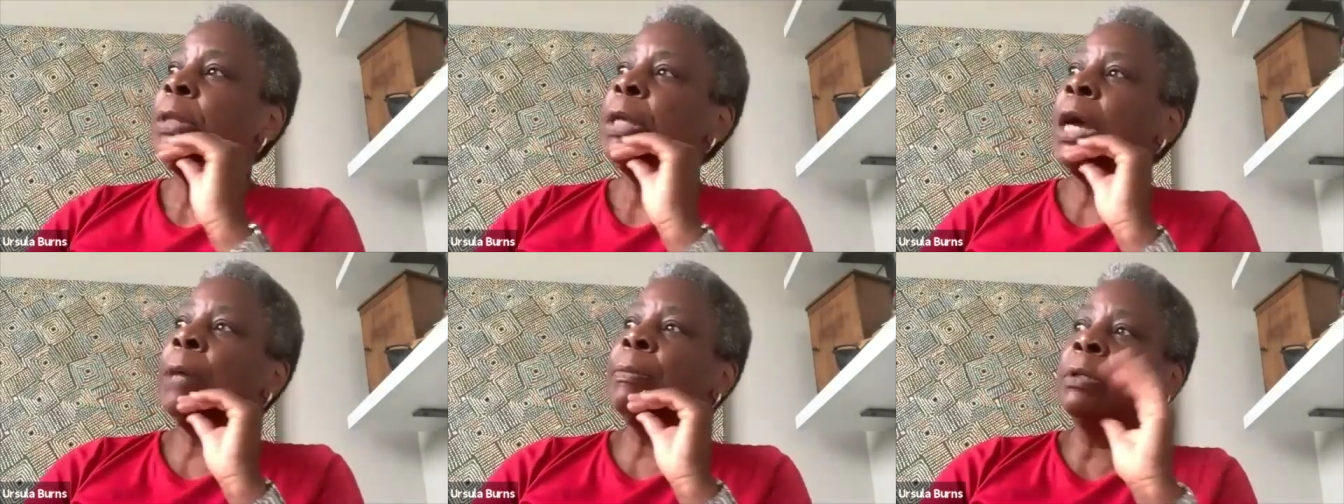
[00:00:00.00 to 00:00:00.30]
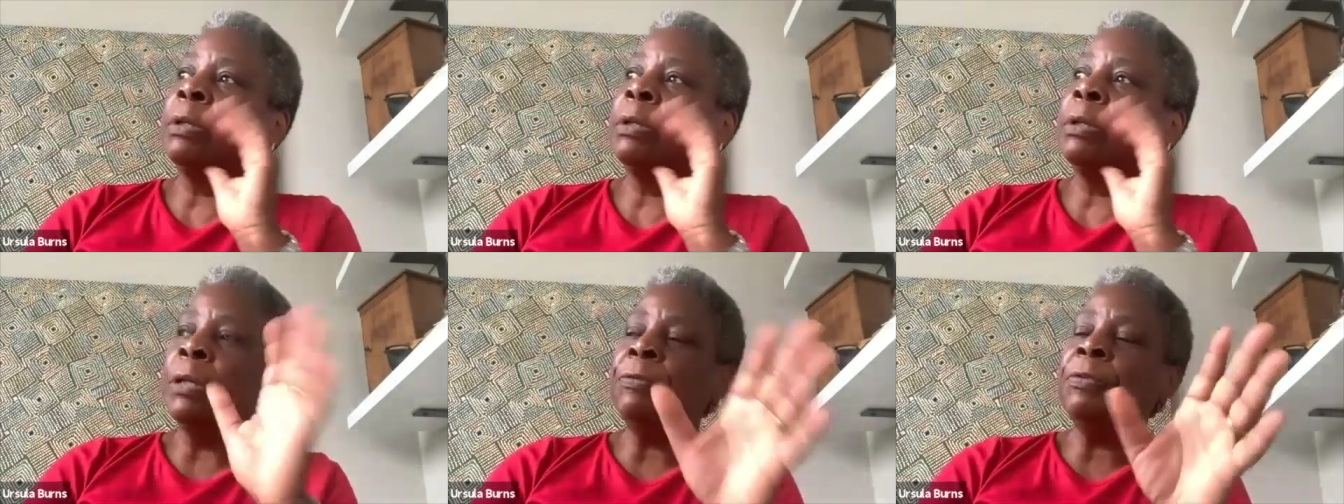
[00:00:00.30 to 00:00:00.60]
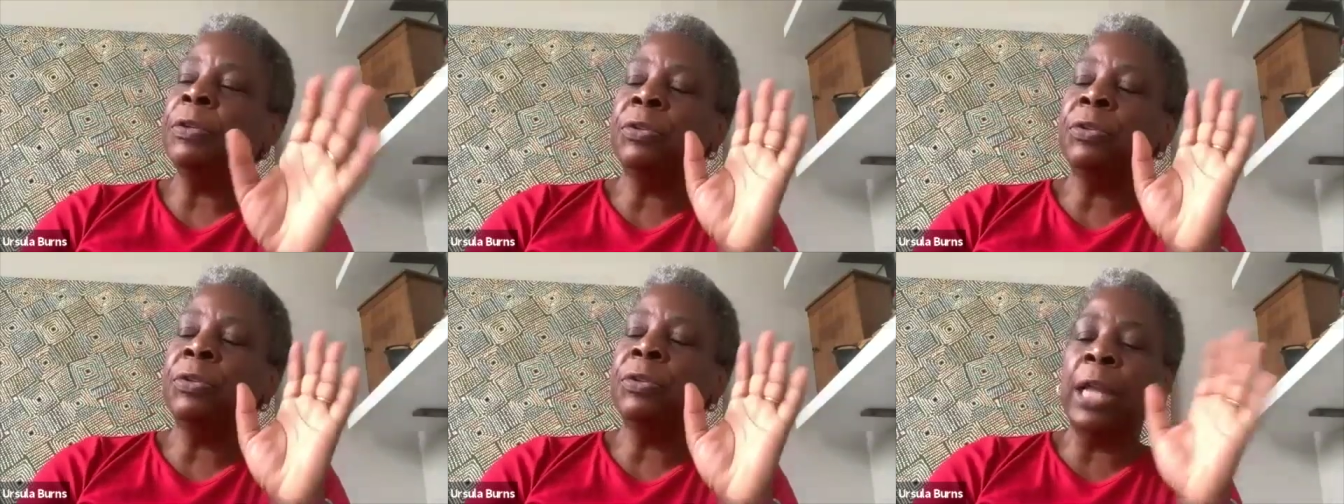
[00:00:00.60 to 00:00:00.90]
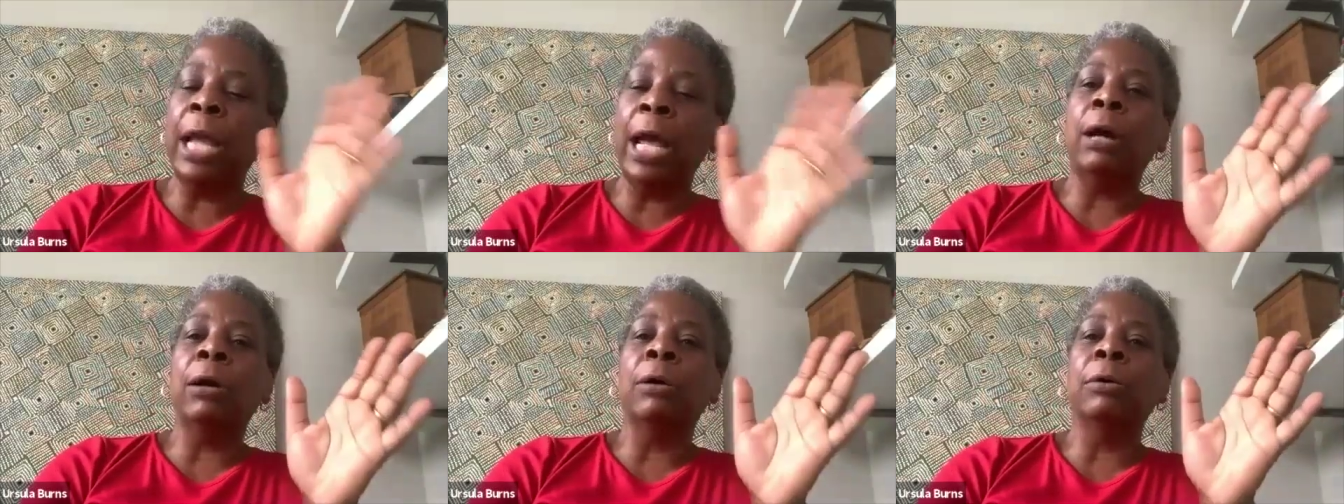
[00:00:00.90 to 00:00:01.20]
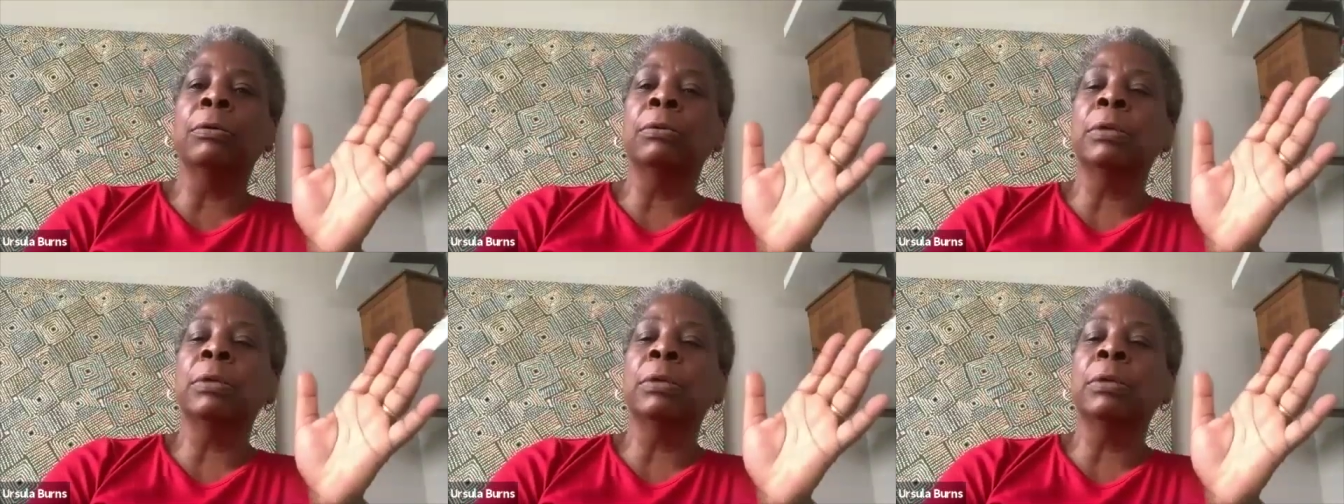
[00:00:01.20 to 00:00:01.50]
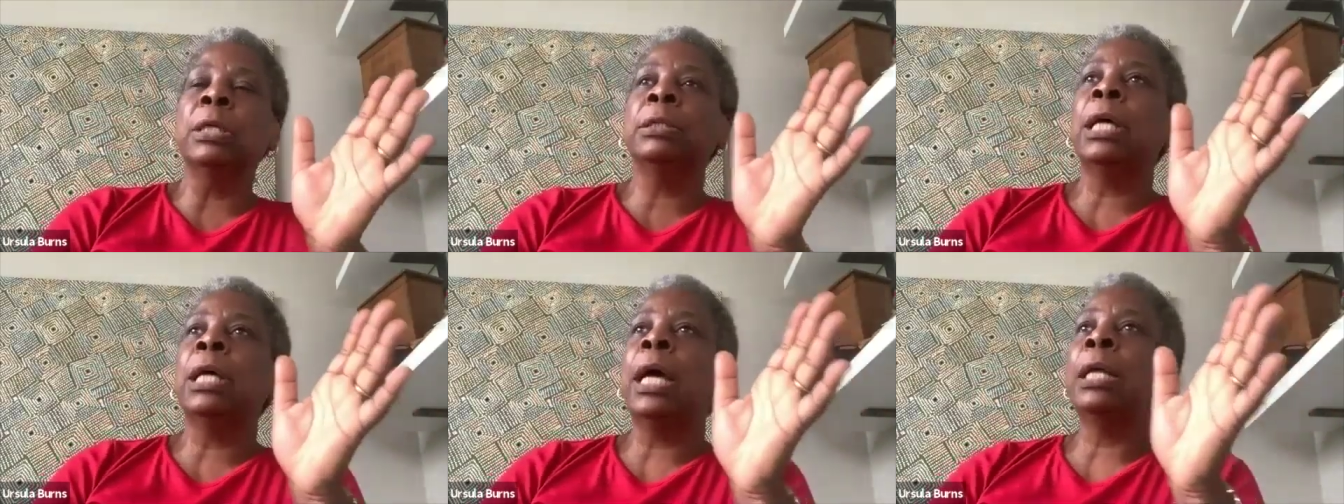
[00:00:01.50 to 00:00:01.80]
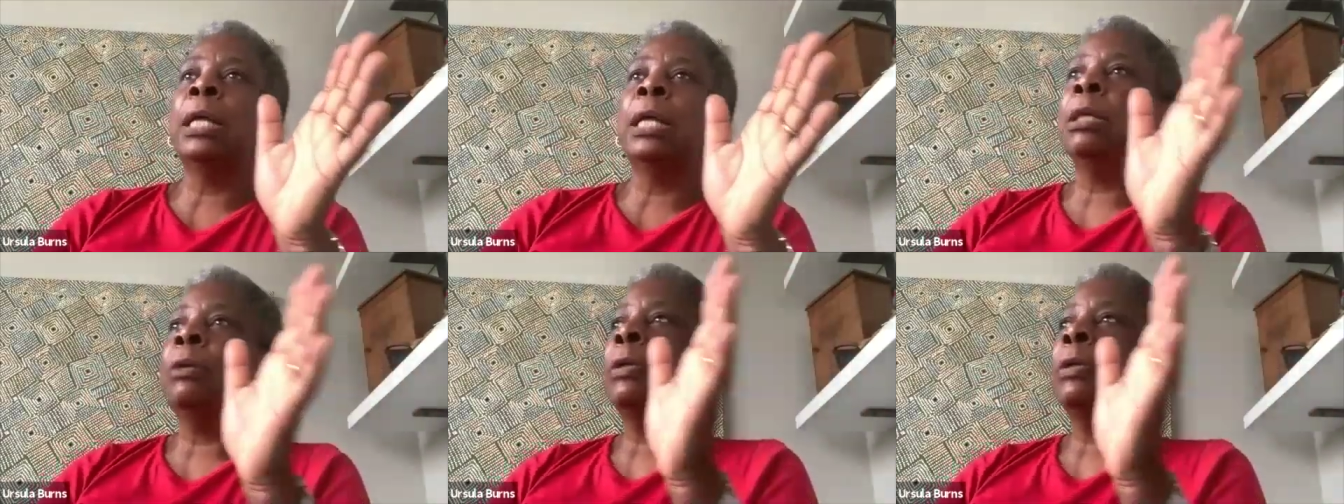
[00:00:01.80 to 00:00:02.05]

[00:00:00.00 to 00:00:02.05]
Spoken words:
The difference now is that